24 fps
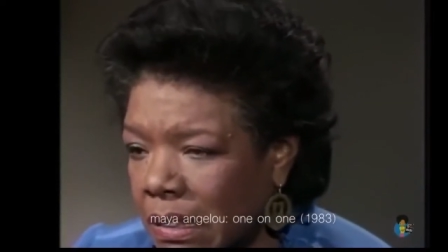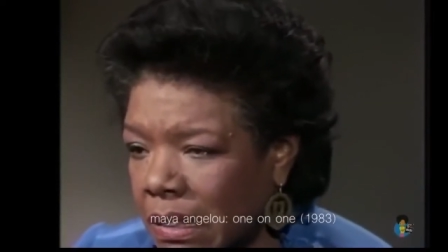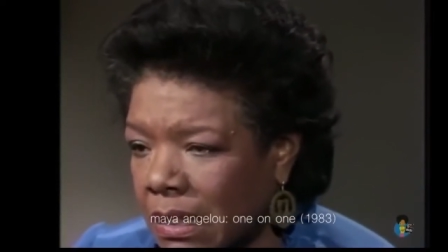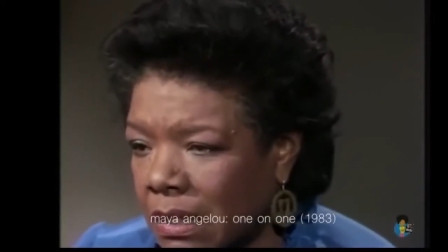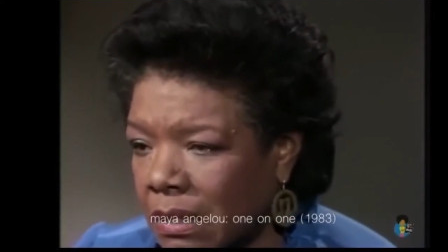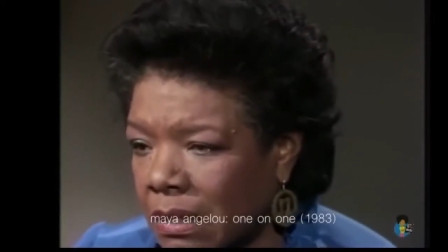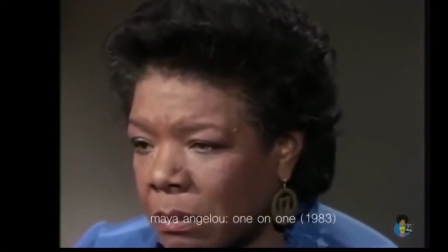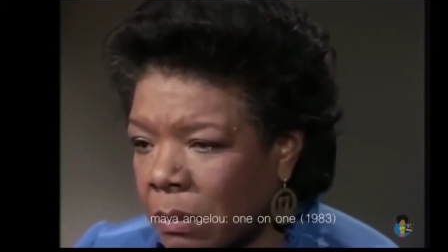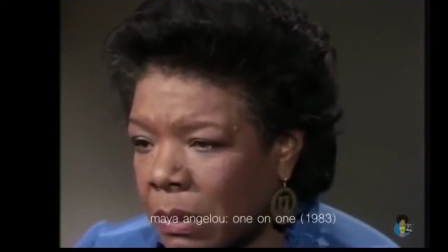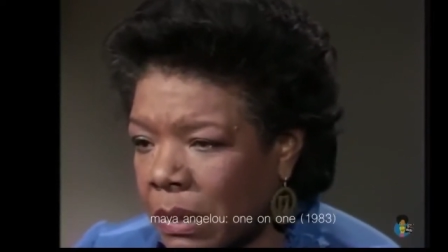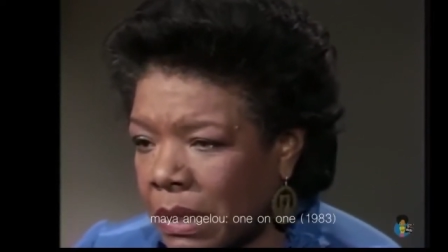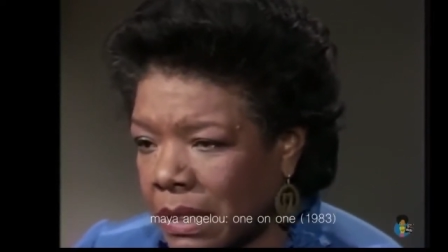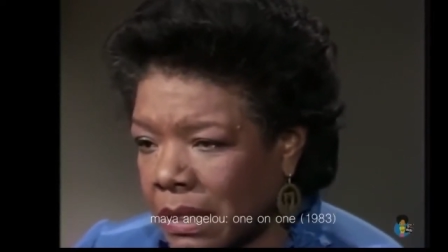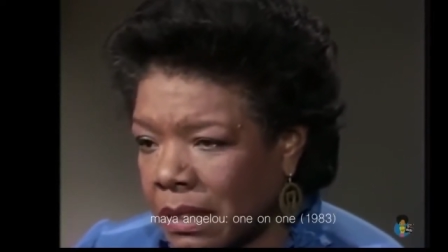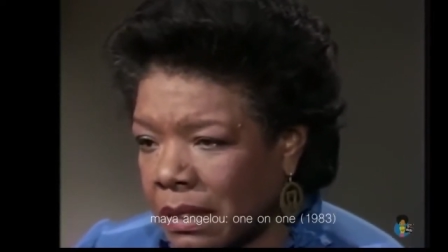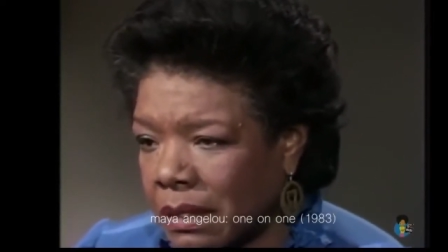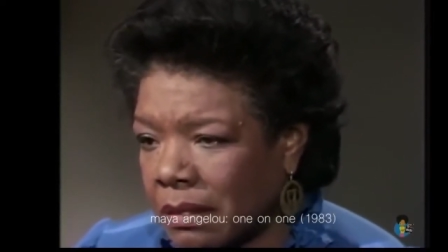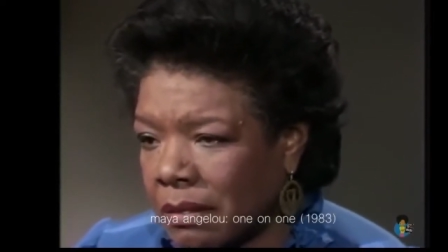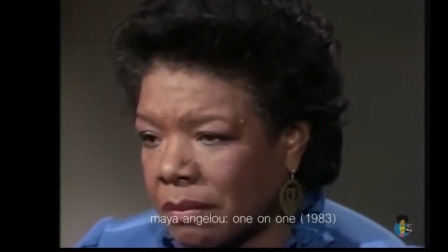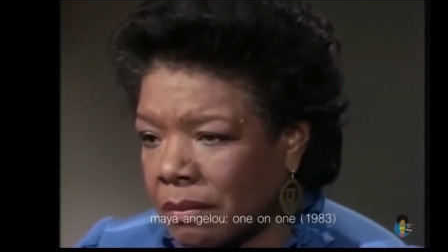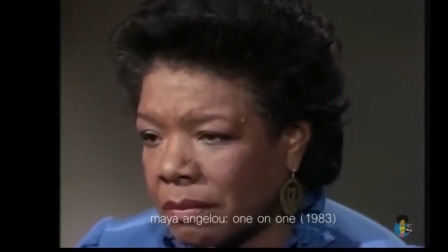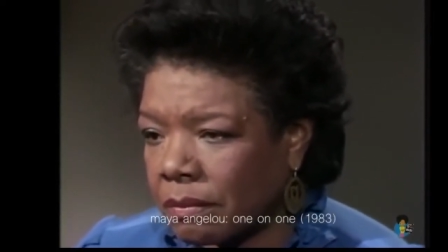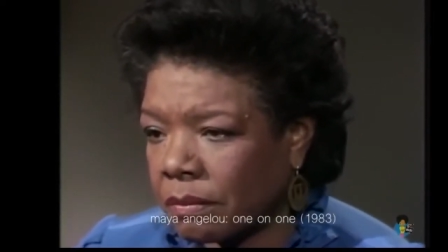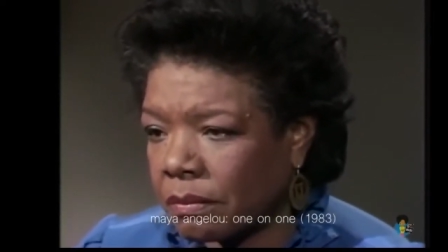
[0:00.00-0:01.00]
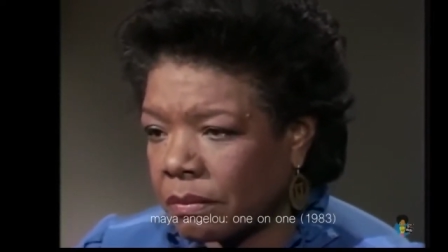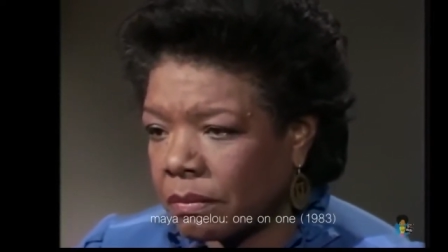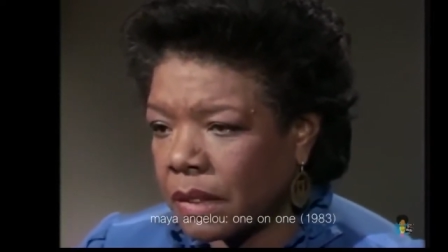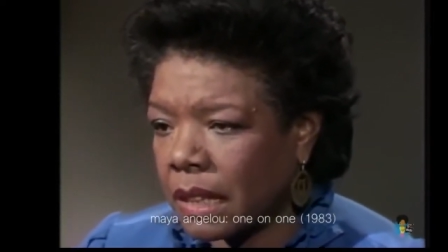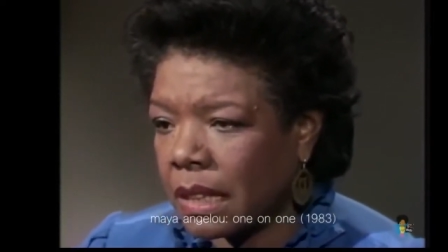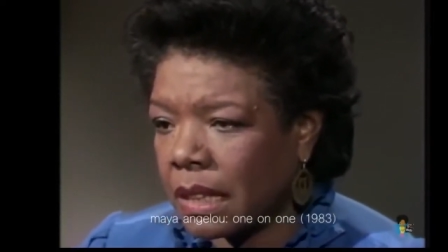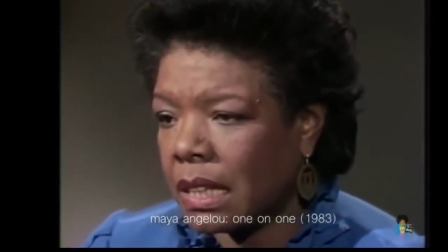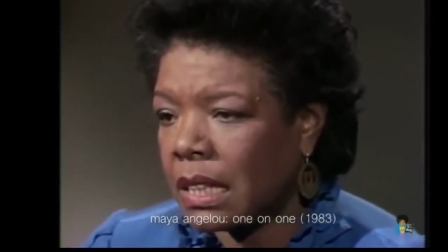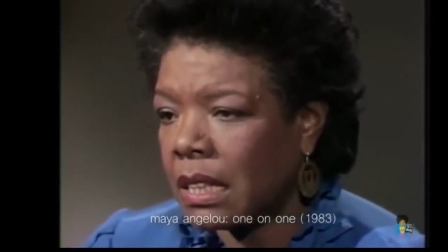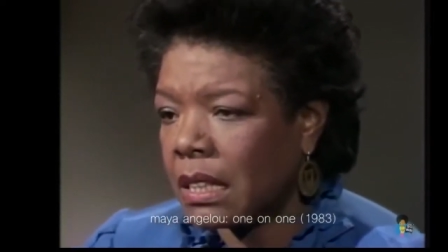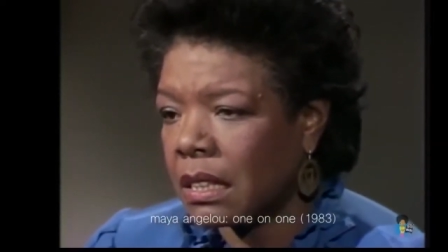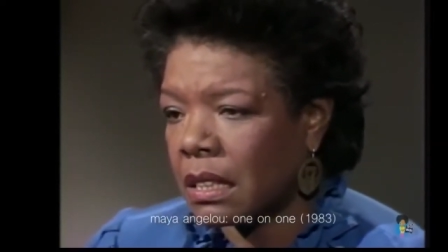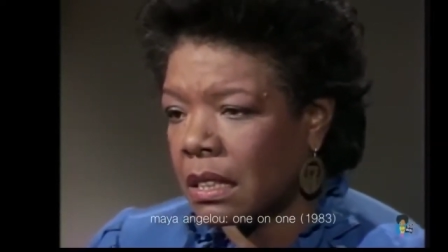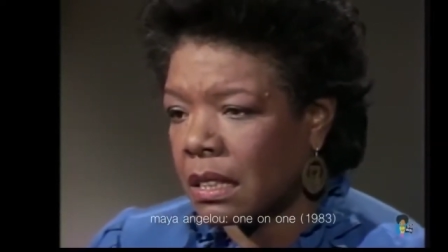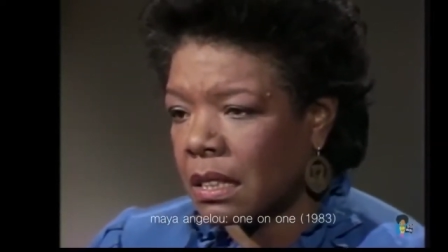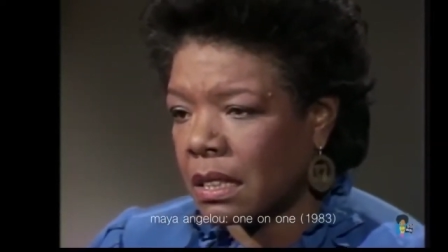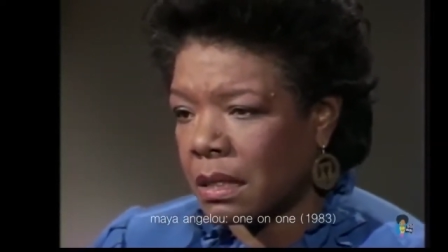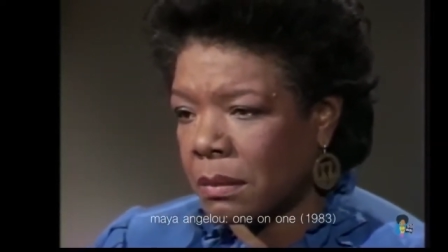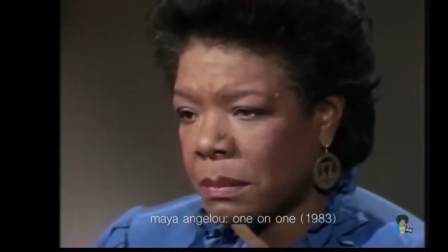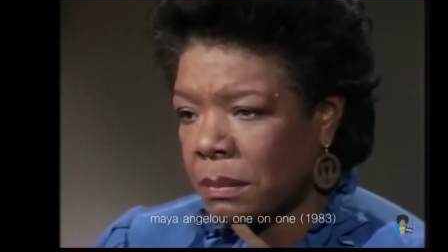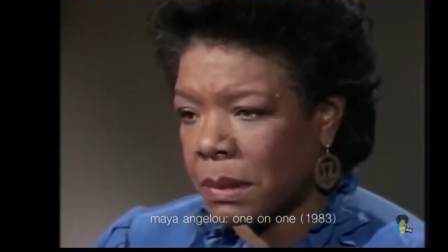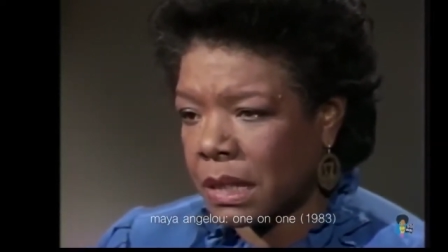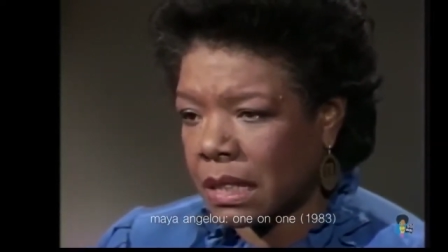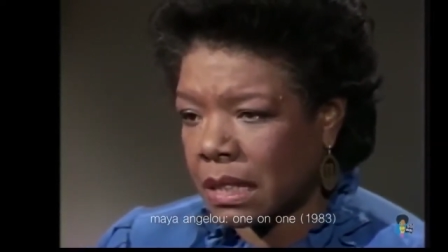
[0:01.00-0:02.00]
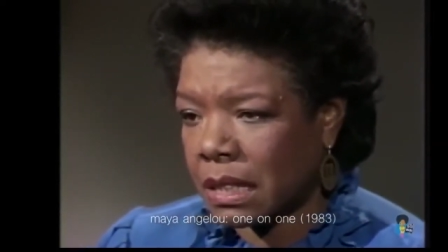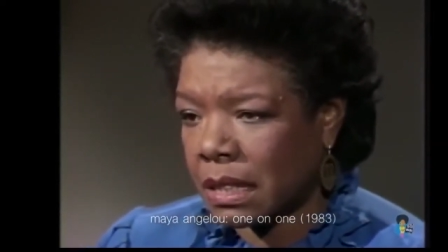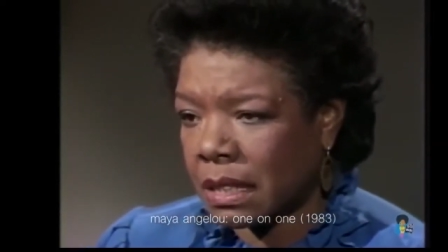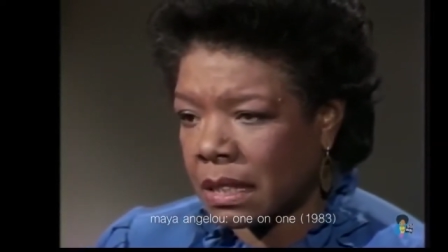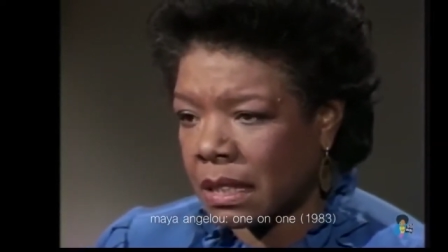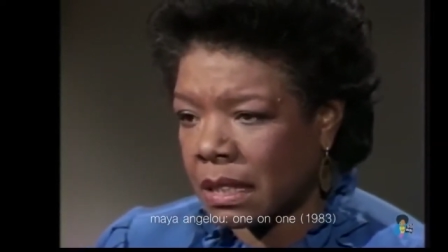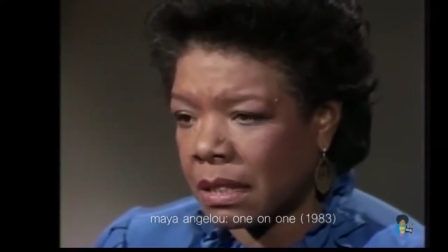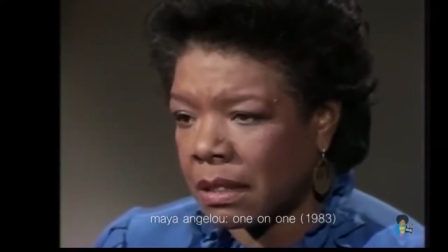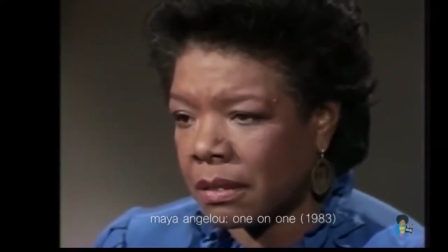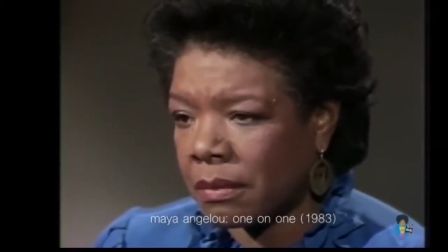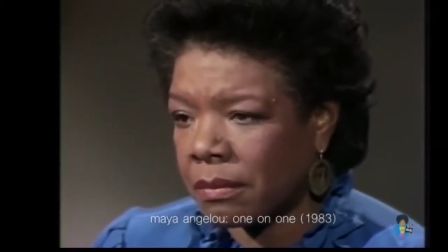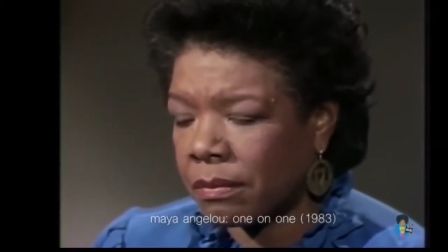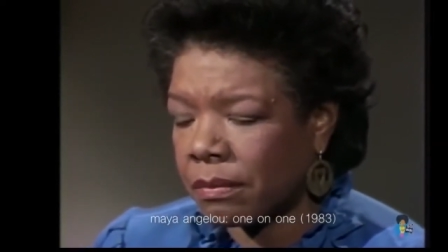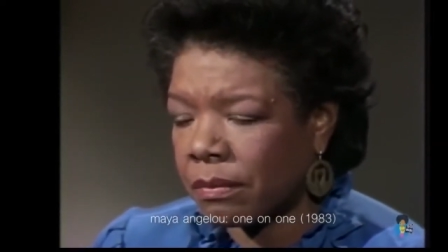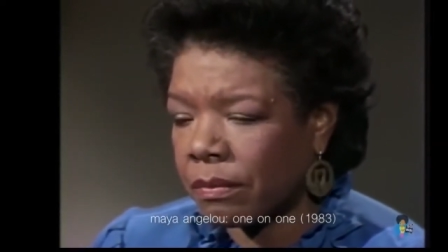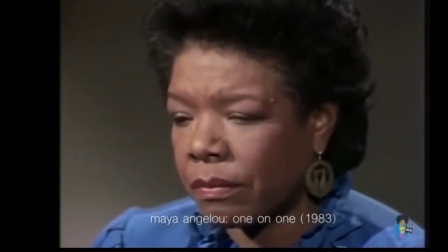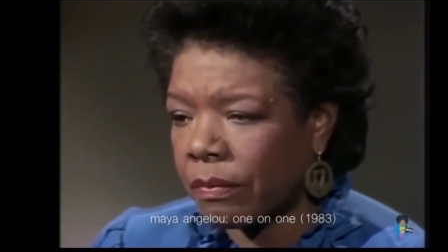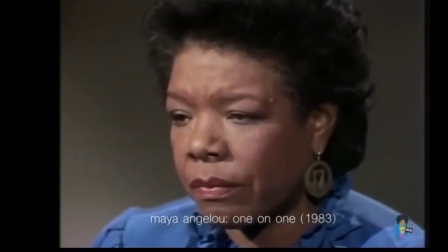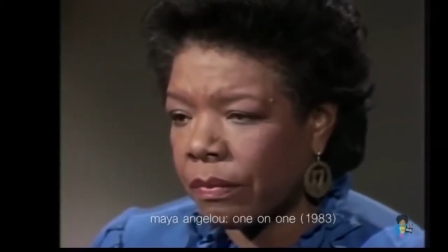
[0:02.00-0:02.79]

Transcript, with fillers: in Britain, in England in particular.